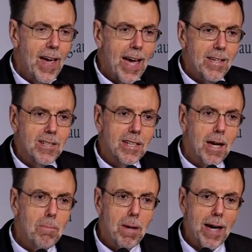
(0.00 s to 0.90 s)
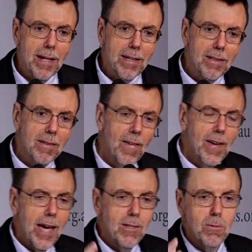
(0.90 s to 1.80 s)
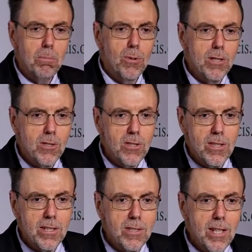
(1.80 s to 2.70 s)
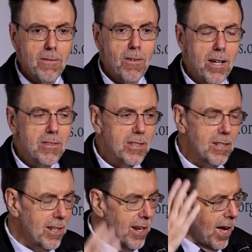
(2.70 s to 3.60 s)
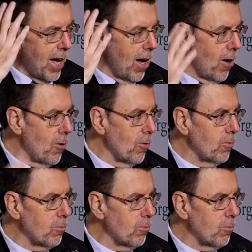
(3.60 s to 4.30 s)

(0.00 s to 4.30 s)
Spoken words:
has to come back and has to preach to these Ninevites, and no,